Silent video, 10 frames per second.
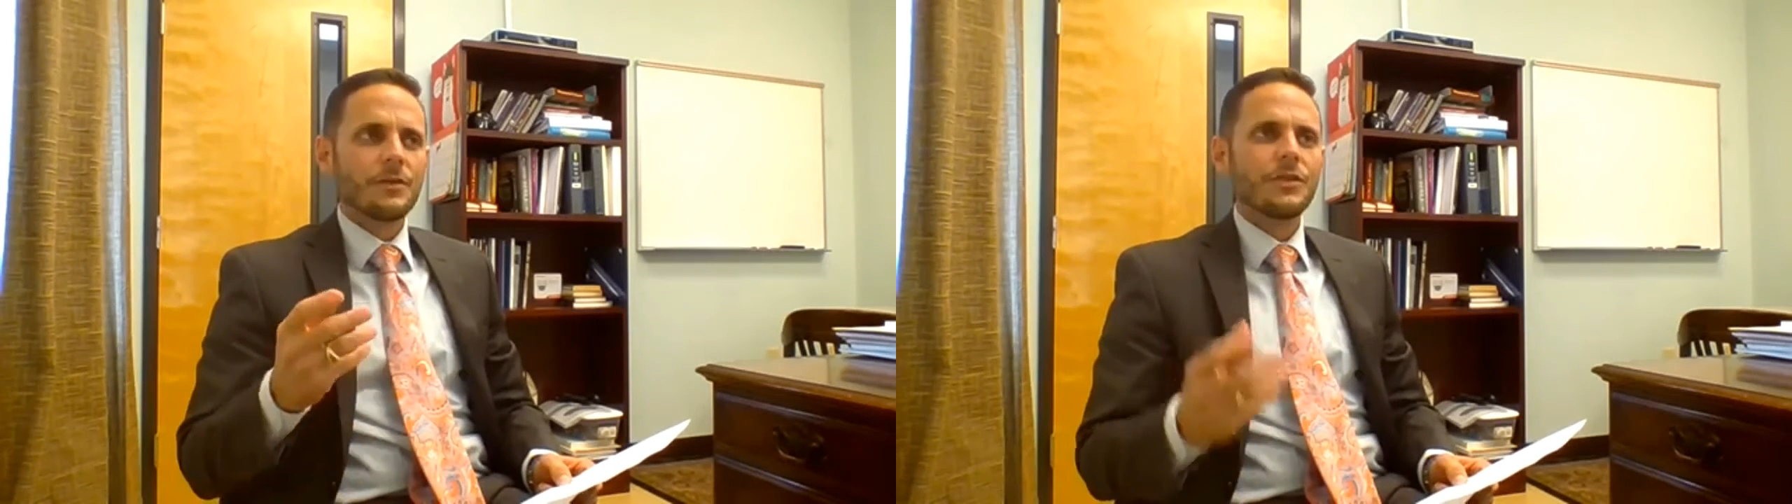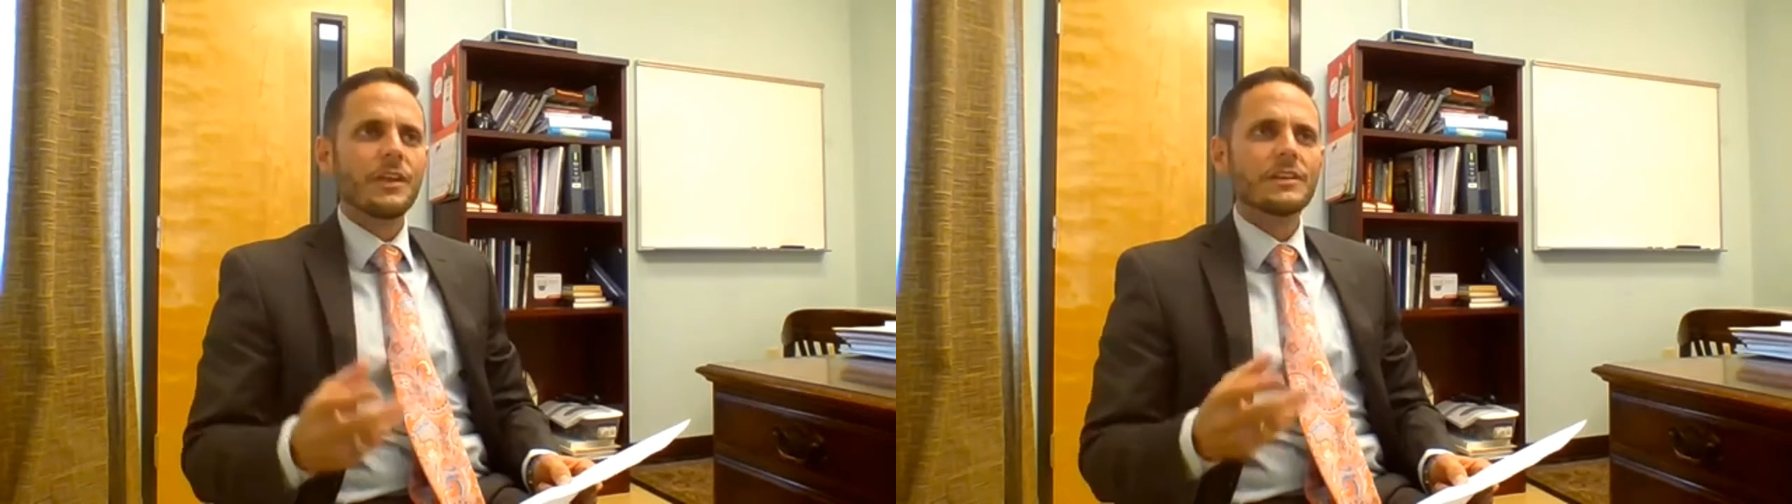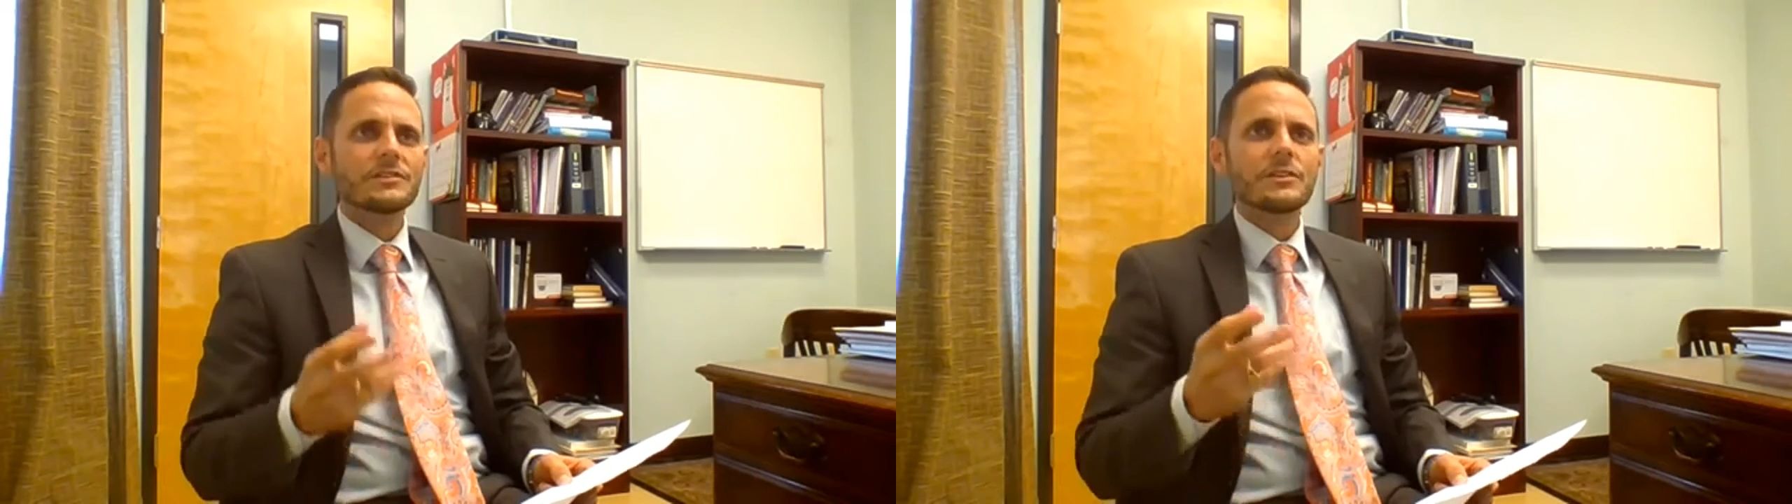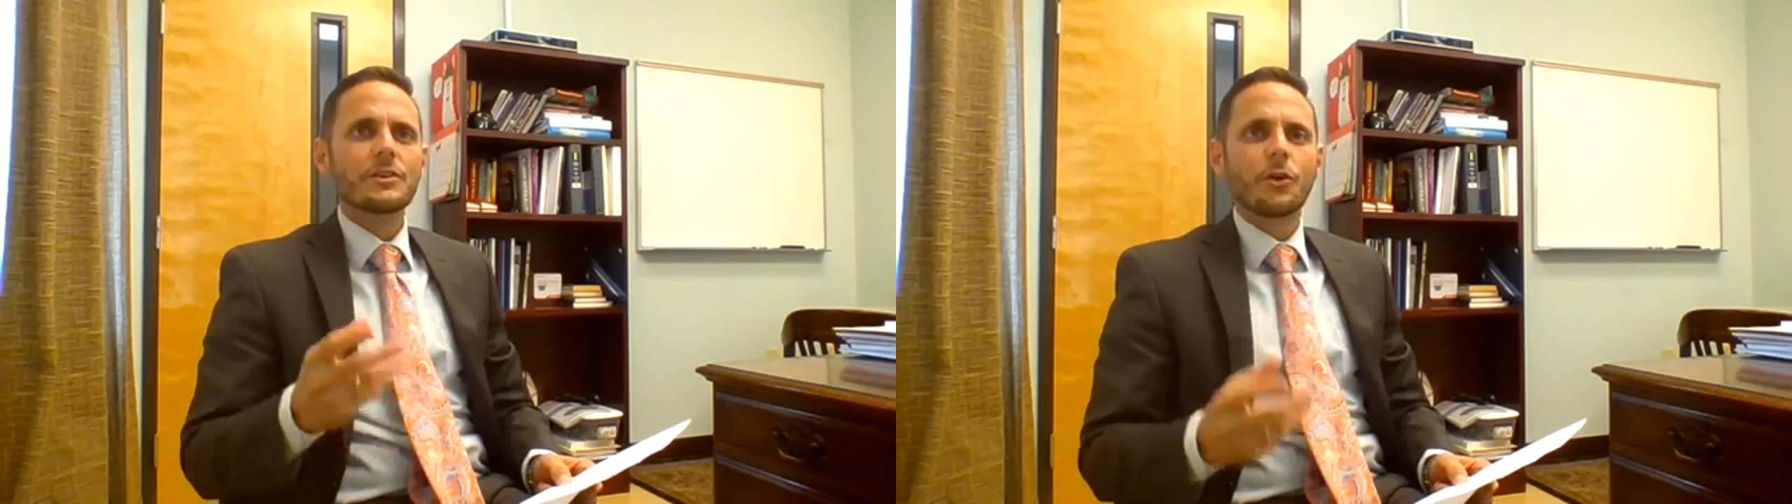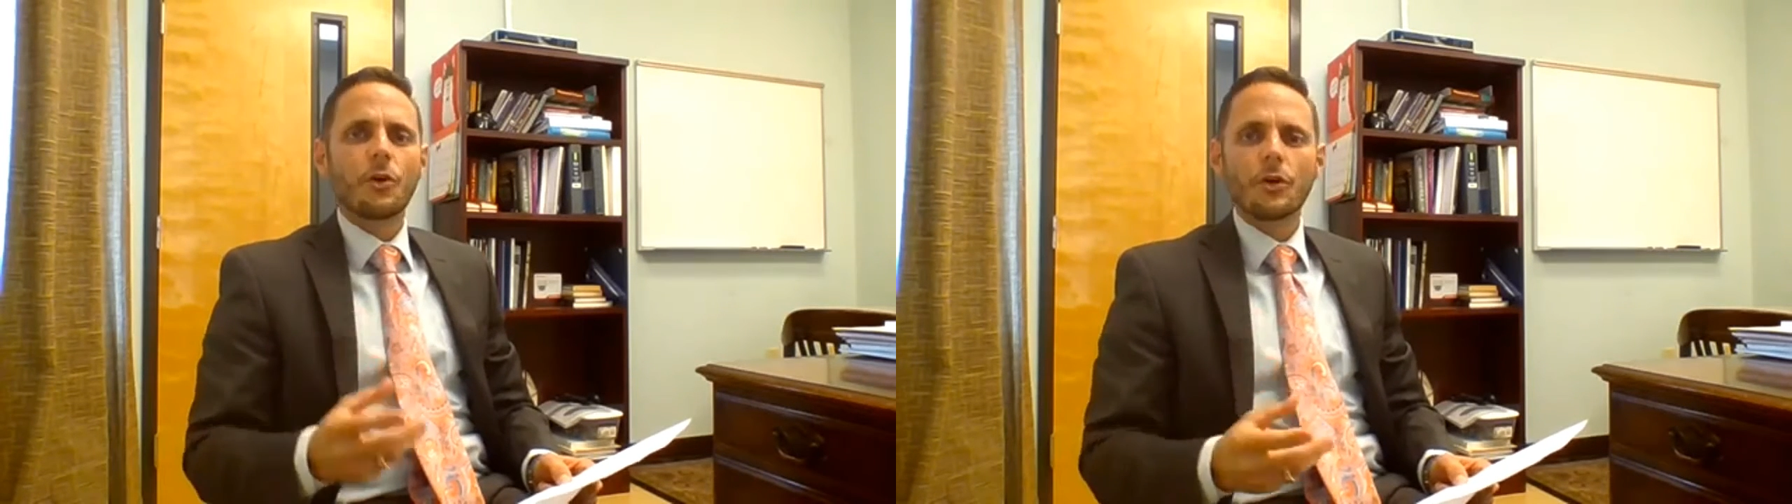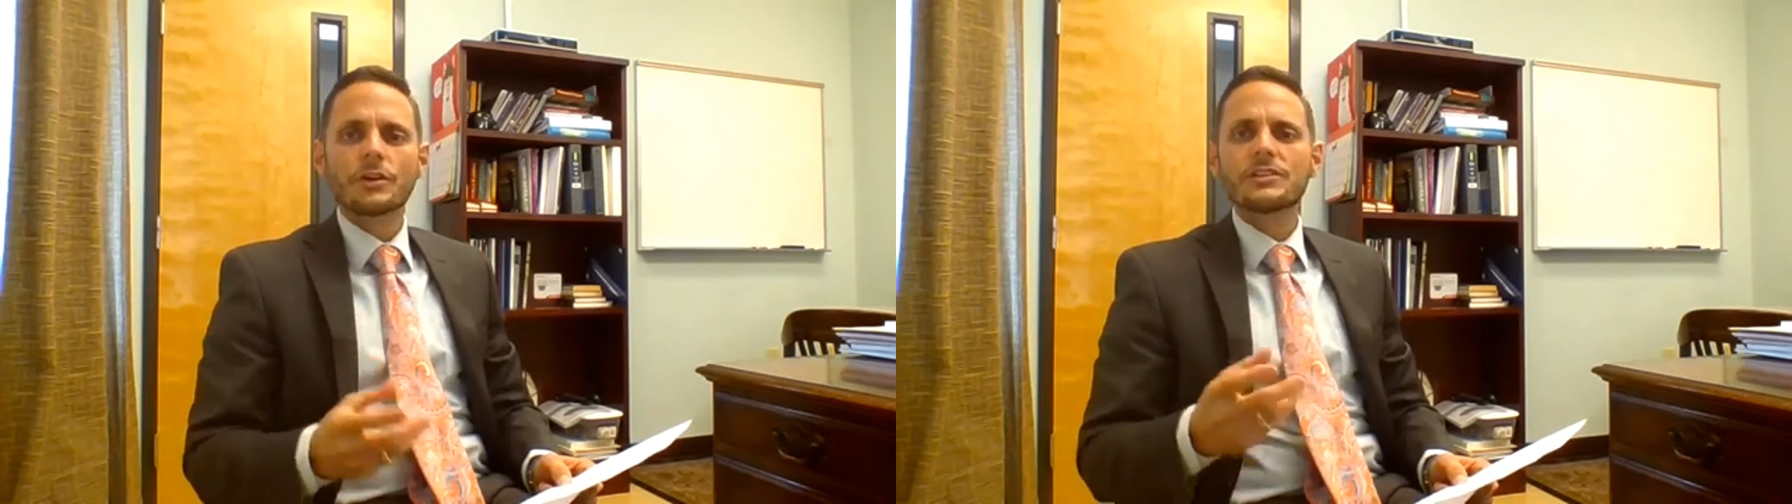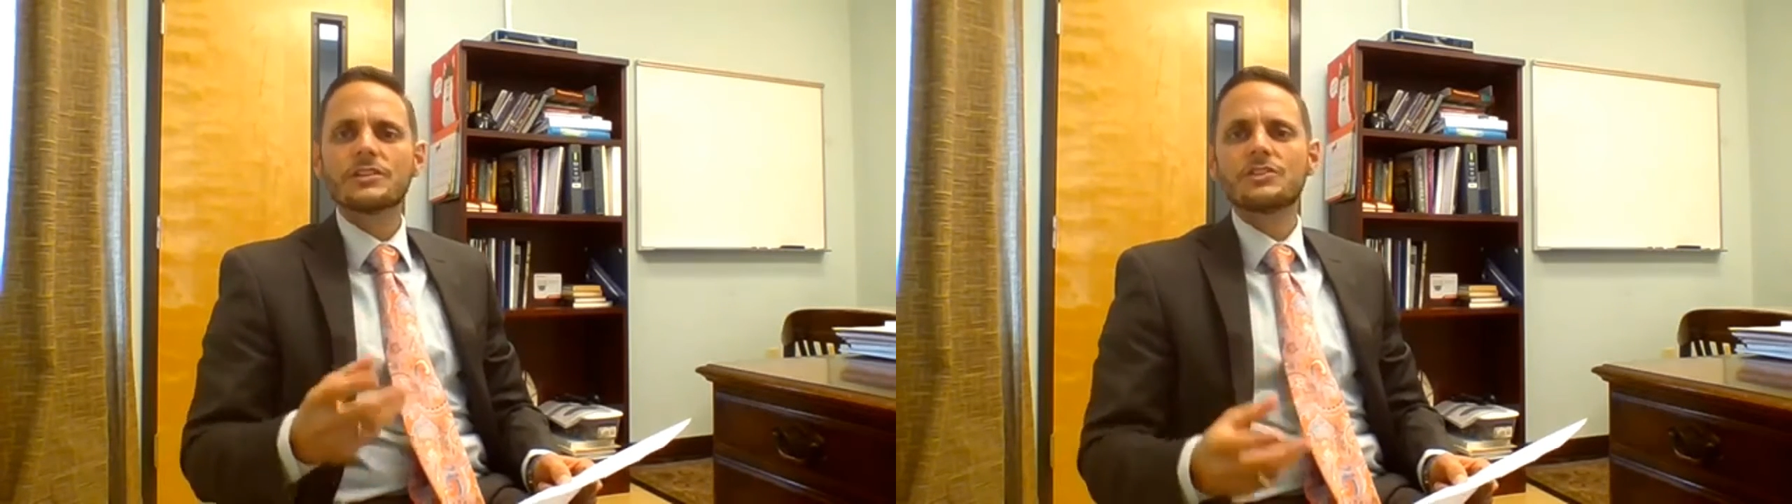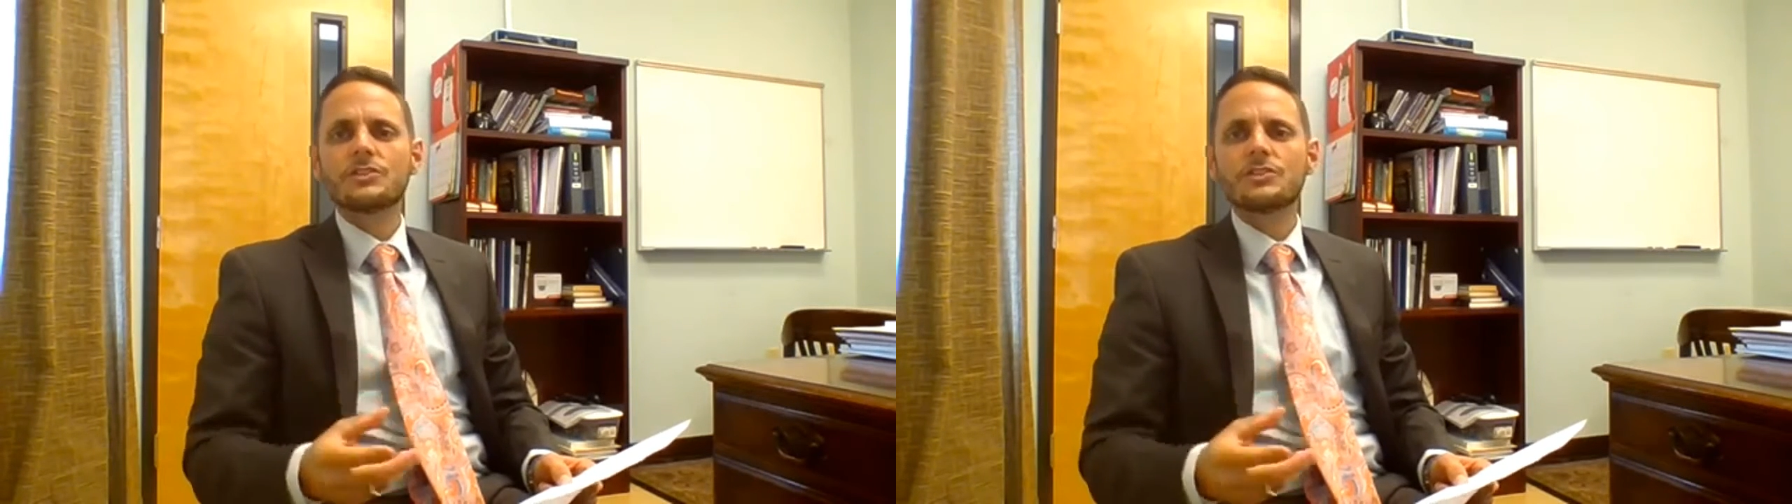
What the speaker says: The things that are hard to